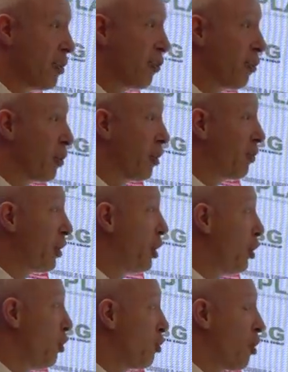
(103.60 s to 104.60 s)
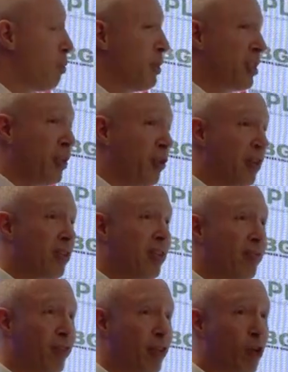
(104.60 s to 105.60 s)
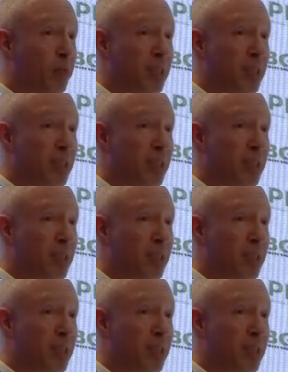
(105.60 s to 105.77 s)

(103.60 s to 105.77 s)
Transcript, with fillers: So there's a huge opportunity for your